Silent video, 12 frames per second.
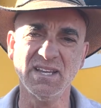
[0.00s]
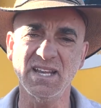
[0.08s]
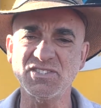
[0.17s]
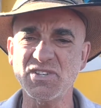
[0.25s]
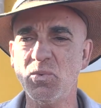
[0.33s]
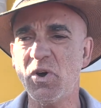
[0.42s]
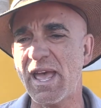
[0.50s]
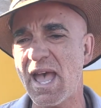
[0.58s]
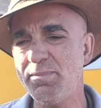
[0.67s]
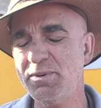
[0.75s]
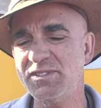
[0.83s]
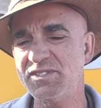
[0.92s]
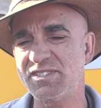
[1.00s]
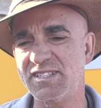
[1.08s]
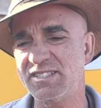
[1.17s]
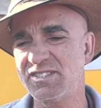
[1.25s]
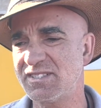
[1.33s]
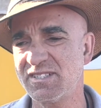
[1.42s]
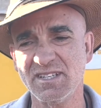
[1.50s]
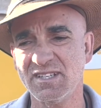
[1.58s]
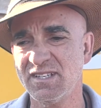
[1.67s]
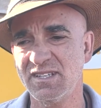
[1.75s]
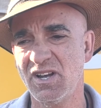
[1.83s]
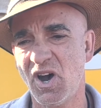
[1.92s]
And so what happens is,
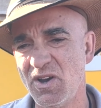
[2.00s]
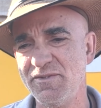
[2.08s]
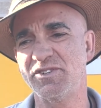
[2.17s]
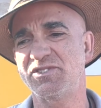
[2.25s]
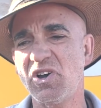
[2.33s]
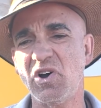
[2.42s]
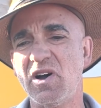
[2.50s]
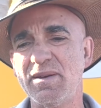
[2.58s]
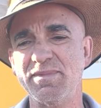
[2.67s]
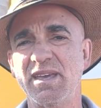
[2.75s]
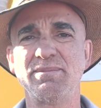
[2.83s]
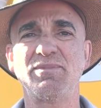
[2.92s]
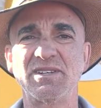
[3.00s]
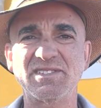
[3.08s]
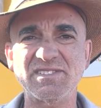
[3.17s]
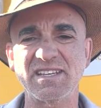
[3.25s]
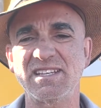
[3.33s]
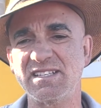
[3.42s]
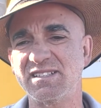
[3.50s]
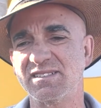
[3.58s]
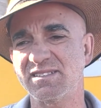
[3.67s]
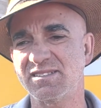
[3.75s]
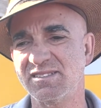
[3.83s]
over time then, by setting